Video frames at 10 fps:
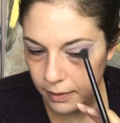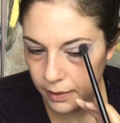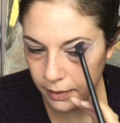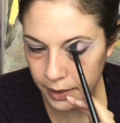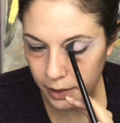
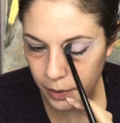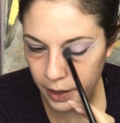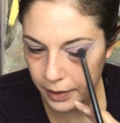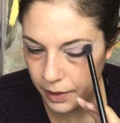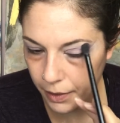Let's see, what
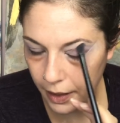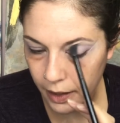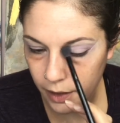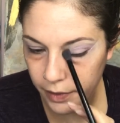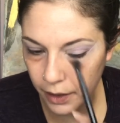else don't I
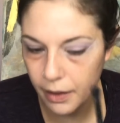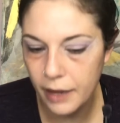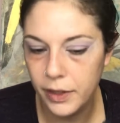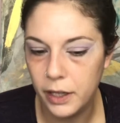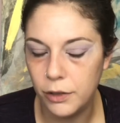have? I don't have
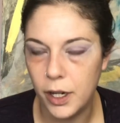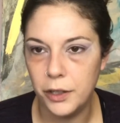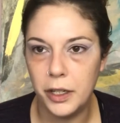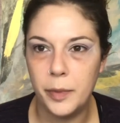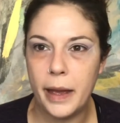the
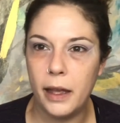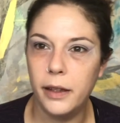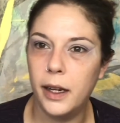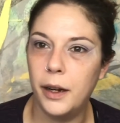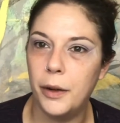Androgyny
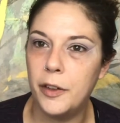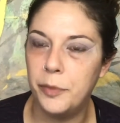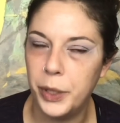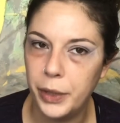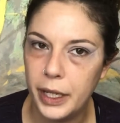palette. I don't have
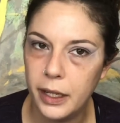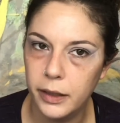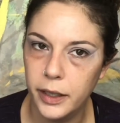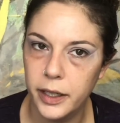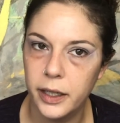Beauty
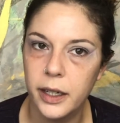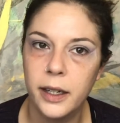Killer.